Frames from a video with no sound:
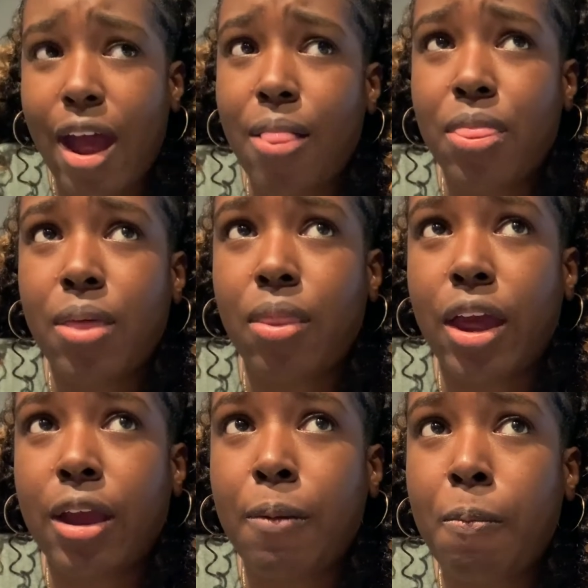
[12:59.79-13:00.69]
And then
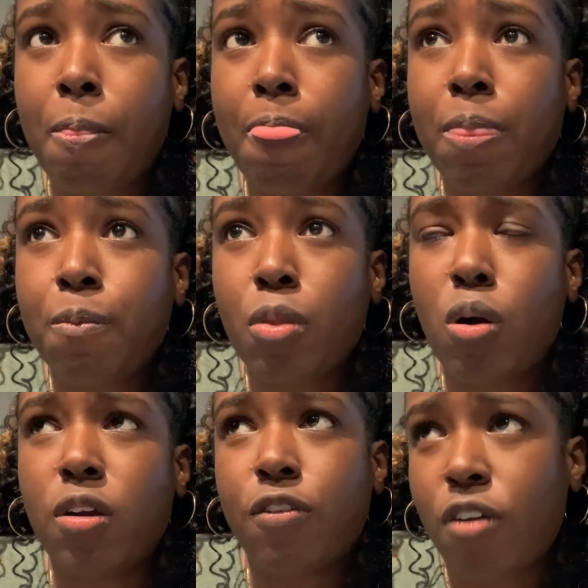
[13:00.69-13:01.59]
like
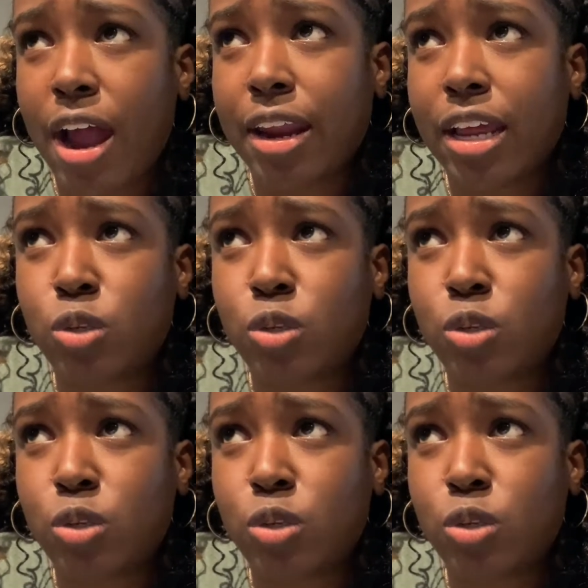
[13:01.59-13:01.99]
on Fridays,